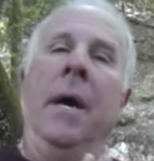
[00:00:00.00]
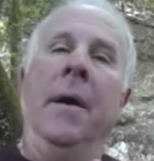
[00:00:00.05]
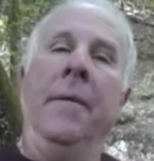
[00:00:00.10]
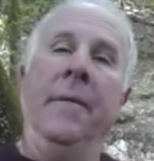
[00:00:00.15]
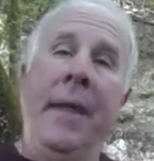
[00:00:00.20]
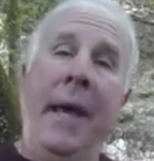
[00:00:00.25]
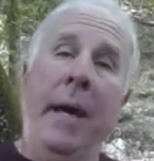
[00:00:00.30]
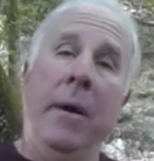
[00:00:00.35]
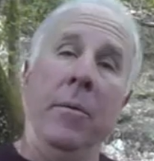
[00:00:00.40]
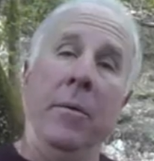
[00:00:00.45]

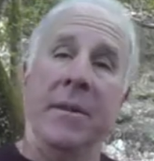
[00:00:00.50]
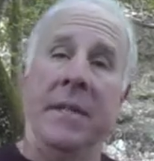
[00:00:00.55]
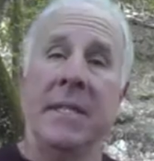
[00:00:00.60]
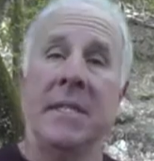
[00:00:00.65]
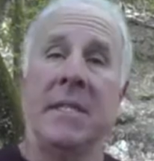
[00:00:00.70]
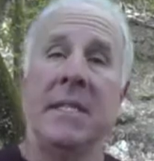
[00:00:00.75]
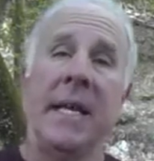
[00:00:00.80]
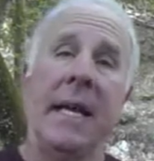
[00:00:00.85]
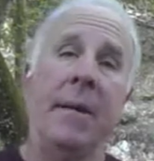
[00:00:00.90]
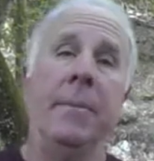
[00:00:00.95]
Now, with
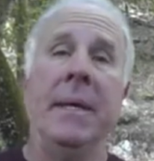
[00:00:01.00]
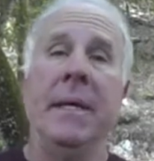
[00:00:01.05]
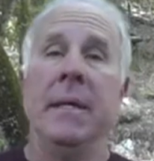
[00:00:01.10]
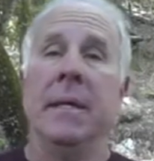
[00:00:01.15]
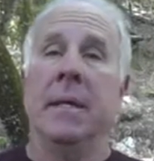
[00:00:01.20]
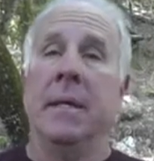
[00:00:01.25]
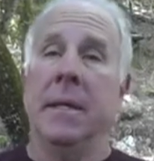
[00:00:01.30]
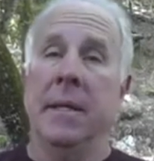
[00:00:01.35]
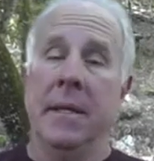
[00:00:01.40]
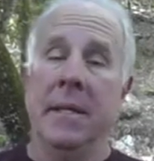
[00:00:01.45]
this
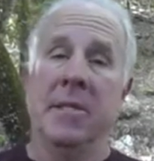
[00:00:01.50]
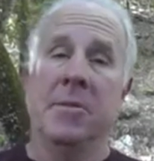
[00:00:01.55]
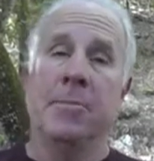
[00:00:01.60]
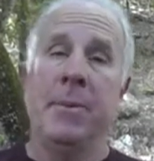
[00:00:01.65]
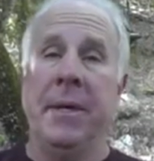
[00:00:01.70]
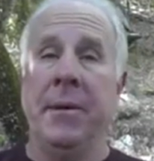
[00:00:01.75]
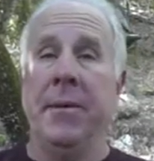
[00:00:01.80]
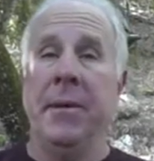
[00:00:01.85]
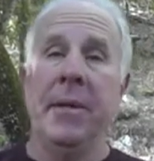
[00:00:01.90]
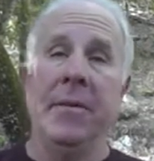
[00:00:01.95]
segment, this
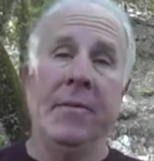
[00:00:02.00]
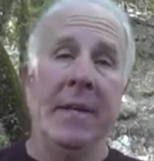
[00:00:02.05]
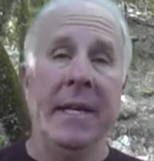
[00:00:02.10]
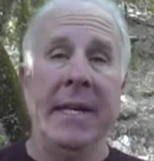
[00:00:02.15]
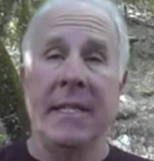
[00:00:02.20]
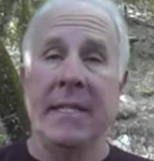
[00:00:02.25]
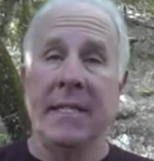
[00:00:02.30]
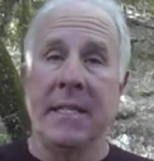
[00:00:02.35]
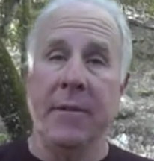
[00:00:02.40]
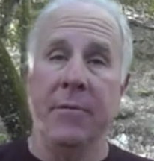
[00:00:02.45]
period for the
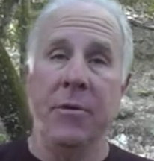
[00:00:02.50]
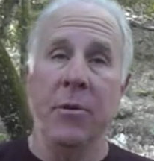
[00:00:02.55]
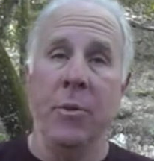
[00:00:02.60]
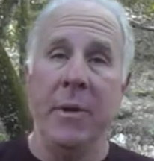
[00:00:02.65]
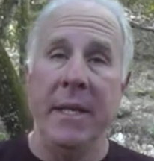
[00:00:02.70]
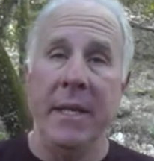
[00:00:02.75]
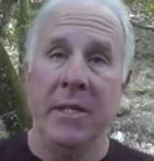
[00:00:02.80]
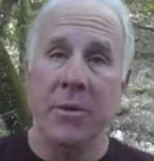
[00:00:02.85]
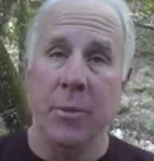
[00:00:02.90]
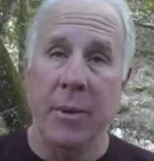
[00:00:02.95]
next several
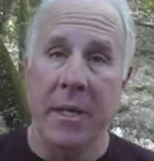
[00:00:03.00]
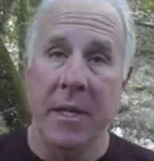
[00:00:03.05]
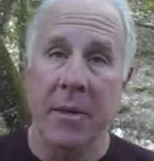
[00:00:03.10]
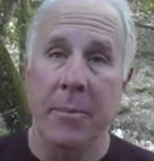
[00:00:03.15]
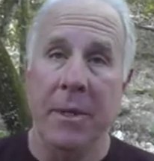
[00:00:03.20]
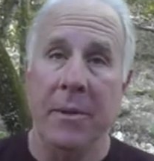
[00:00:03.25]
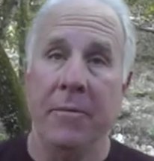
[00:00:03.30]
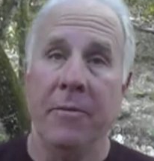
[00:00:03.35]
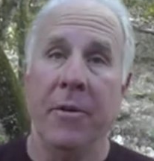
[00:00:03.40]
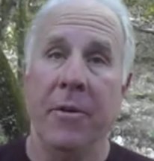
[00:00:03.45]
weeks, we're going to
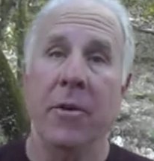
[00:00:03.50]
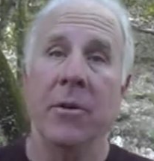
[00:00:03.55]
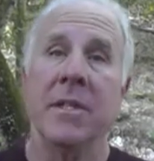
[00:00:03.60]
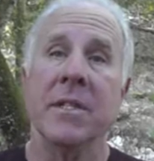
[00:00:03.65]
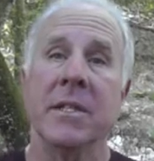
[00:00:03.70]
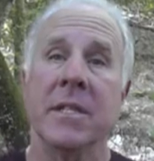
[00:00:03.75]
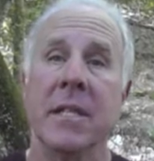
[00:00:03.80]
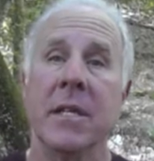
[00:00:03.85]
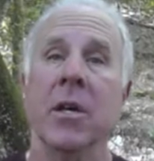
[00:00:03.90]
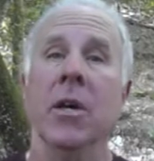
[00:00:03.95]
be
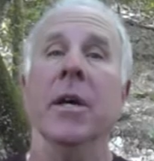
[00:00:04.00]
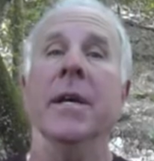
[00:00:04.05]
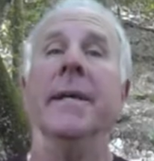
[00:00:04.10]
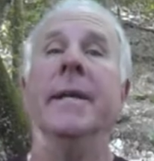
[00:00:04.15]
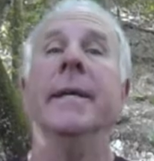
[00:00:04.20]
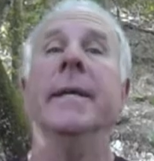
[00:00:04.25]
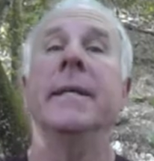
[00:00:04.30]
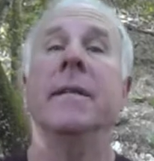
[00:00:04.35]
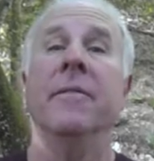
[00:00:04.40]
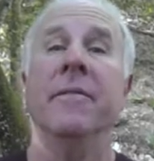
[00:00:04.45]
focusing
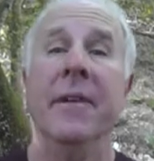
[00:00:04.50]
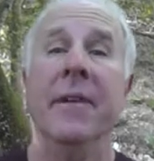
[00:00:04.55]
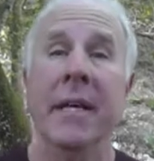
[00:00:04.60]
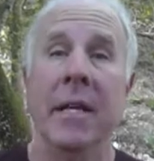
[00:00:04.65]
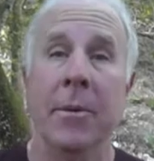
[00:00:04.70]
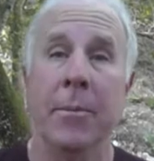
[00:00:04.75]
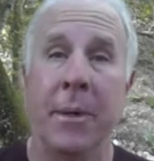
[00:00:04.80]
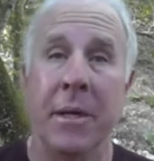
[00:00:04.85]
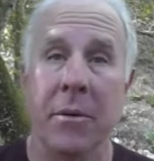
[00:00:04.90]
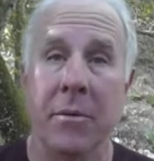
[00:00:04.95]
on
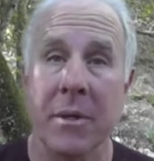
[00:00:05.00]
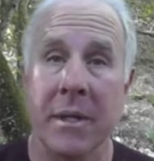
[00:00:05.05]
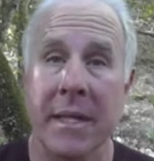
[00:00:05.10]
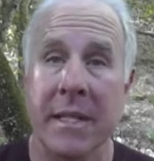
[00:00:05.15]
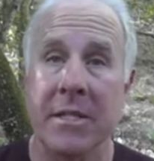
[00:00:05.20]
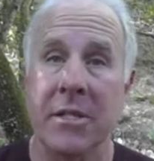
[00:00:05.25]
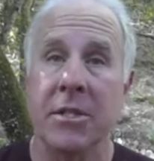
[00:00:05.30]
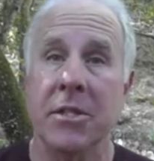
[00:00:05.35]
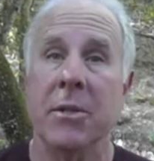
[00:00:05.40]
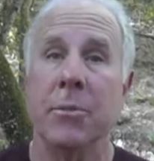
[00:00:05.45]
developing a
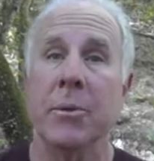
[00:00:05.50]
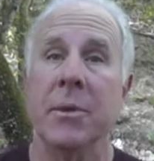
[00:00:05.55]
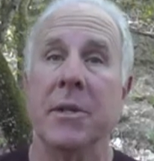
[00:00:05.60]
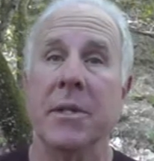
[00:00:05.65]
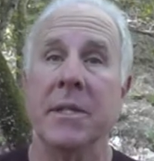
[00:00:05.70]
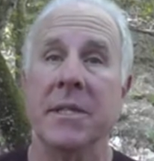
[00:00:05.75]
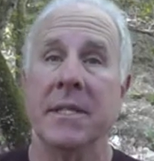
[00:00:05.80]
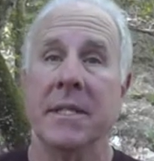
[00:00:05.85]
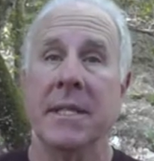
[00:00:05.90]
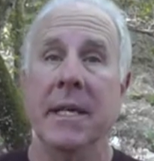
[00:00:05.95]
relationship with
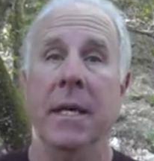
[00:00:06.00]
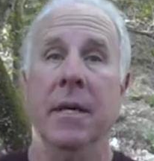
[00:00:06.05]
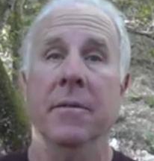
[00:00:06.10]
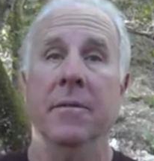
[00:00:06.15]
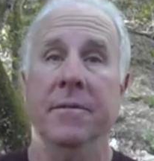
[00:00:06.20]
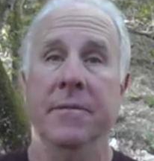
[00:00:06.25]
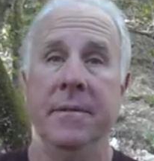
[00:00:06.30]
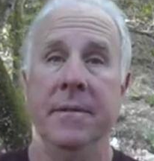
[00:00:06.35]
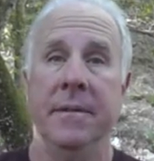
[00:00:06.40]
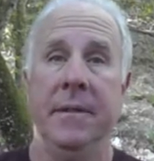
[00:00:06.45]

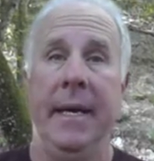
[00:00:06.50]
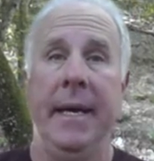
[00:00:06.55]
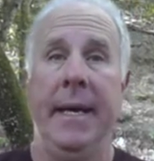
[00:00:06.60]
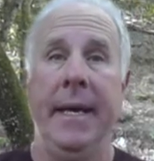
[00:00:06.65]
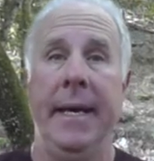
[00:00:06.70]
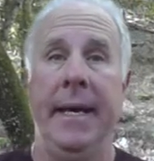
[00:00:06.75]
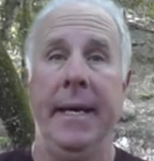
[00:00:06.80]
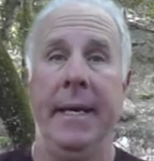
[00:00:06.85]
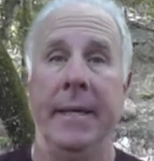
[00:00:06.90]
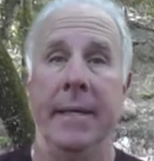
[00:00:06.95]
yourself.
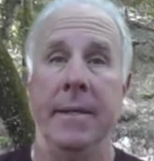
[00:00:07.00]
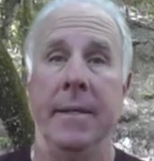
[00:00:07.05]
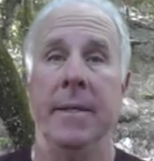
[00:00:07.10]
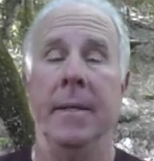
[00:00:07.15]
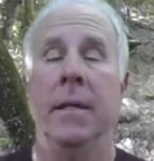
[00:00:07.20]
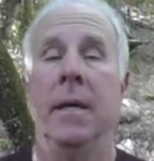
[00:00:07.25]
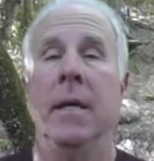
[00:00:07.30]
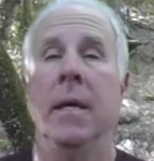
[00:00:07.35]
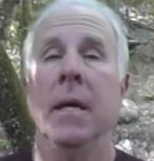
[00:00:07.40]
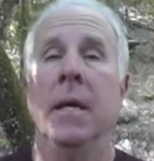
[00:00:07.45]
And
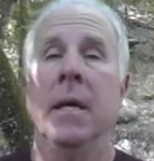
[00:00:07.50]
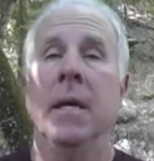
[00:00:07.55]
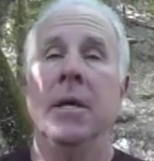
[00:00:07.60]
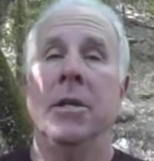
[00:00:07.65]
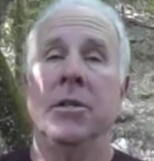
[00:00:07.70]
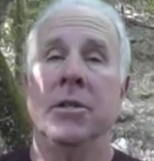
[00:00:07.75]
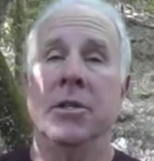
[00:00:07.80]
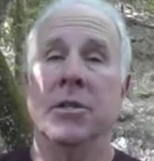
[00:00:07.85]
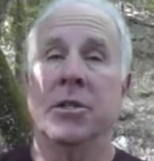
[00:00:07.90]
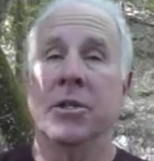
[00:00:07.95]

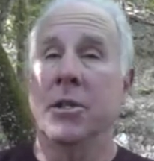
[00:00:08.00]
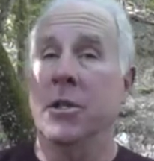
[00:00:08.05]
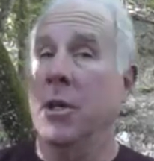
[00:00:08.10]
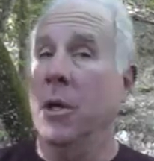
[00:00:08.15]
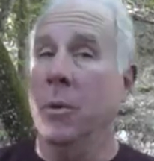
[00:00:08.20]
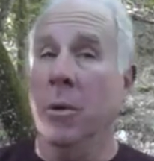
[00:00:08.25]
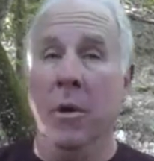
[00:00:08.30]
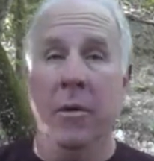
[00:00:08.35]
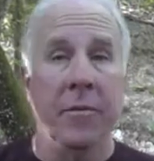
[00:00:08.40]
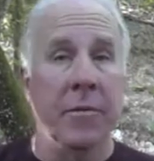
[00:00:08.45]
just to
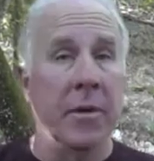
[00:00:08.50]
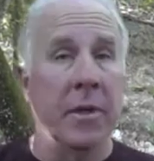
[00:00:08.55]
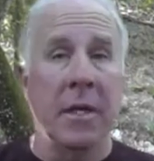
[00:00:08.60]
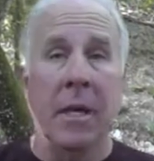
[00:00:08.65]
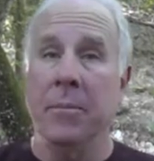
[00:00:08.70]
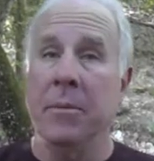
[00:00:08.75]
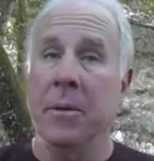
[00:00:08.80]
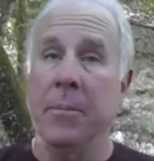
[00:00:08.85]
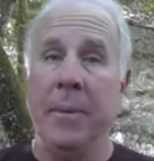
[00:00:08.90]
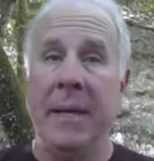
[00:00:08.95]
go over a
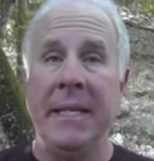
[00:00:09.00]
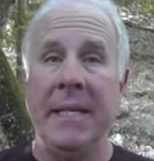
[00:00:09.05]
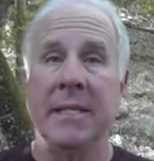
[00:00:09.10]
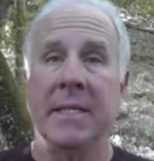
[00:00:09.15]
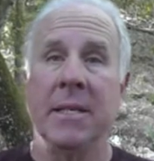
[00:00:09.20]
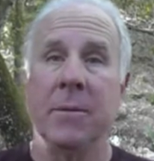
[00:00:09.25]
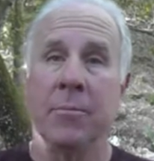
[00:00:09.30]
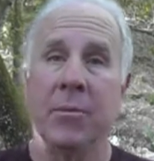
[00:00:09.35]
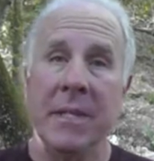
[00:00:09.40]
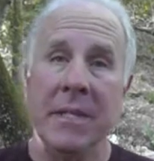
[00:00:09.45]
couple of
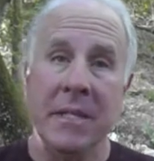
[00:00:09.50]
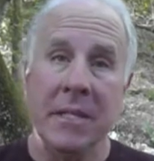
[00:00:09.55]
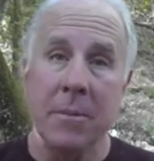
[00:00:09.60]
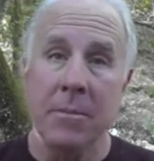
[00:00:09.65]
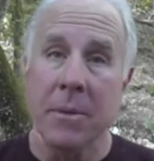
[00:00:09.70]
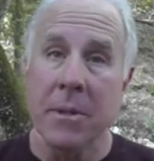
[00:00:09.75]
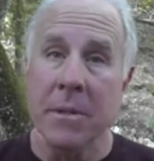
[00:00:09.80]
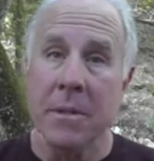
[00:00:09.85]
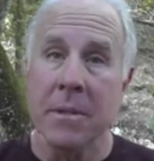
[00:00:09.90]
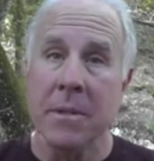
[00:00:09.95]
basic
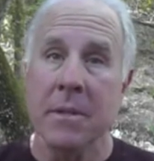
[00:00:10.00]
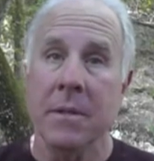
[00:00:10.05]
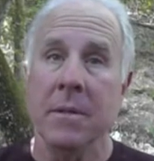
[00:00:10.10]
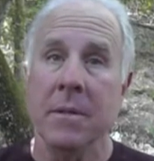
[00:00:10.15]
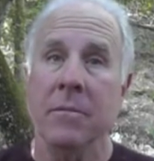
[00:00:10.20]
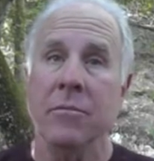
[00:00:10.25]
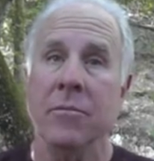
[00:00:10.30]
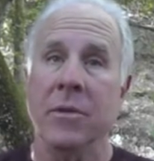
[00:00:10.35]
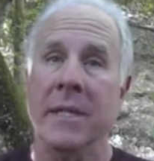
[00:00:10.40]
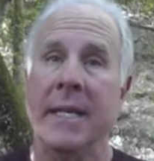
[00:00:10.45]
principles
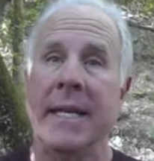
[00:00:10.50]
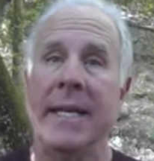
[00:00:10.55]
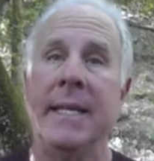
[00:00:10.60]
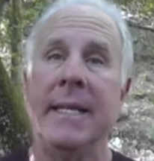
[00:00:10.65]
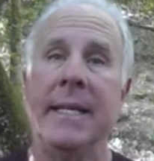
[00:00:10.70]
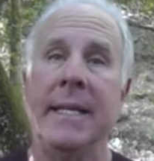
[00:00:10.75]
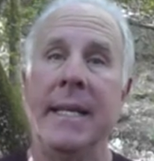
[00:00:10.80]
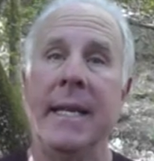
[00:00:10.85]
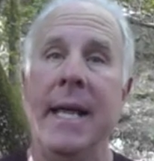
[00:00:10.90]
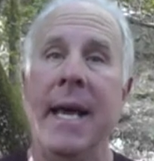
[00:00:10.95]

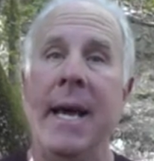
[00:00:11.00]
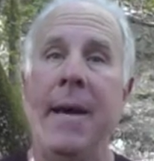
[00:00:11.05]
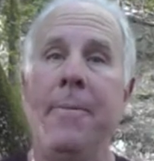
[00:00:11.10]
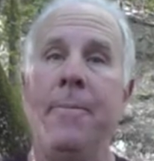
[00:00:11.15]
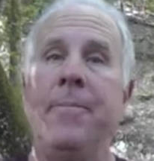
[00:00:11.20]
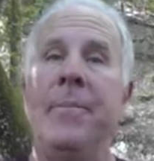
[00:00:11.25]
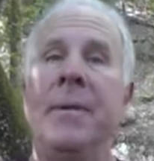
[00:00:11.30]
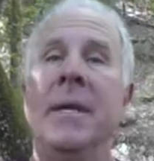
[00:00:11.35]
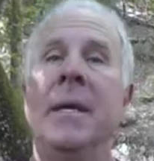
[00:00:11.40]
related to that,